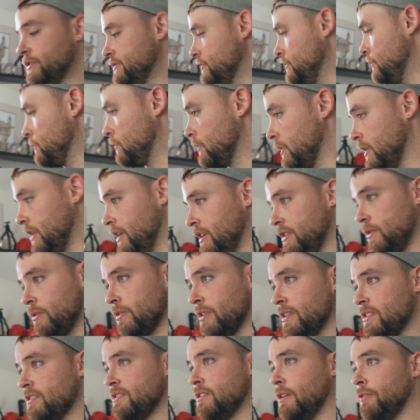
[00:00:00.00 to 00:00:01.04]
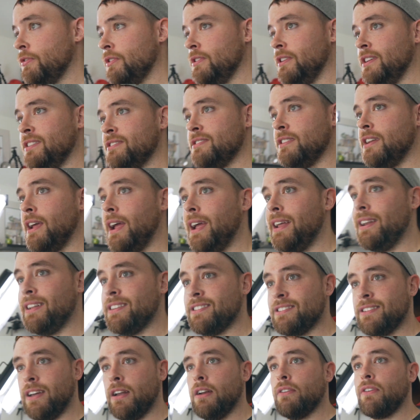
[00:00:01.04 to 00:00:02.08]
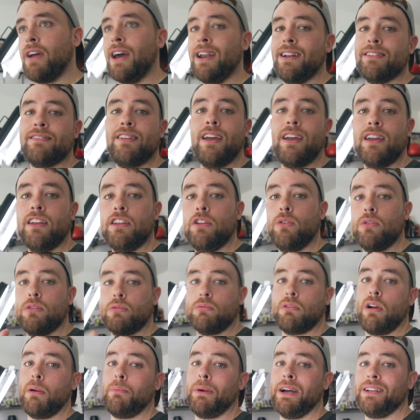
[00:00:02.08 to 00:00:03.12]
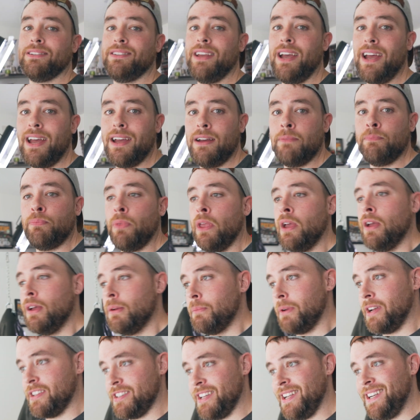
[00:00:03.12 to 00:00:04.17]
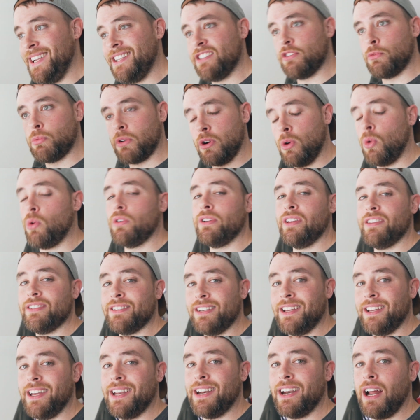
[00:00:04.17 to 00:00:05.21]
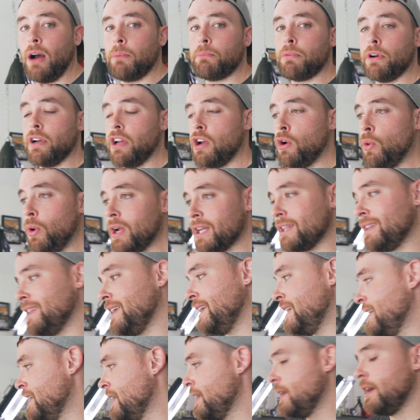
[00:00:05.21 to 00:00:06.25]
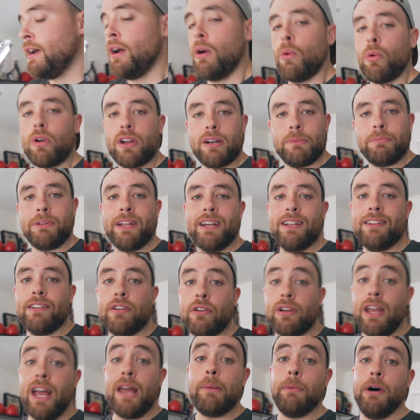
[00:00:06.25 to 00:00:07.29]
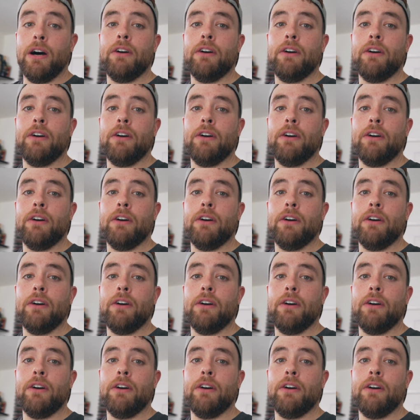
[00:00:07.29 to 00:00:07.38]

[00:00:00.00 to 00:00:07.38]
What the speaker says: So we're gonna do things differently today, and instead of kind of taking you throughout my day, because I need to record this and get it out pretty quickly, we're gonna play a little game